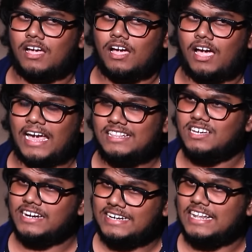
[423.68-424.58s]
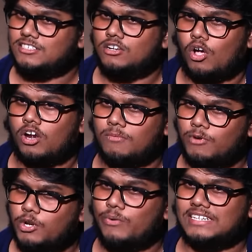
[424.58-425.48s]
I think it tells a lot about
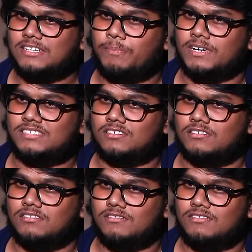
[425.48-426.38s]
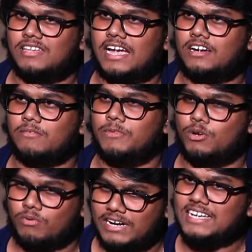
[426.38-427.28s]
you as a person that meeru
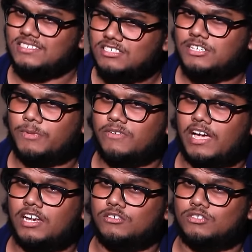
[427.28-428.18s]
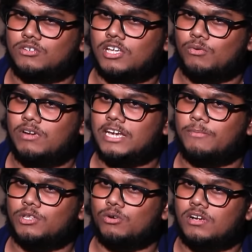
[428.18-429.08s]
relationship ki value isthunnaru
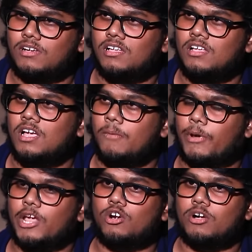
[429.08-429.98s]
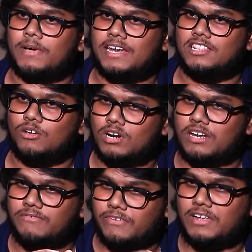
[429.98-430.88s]
lekapothe oka prayogam anedi okati
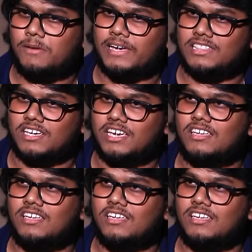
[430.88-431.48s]
vifalam aithe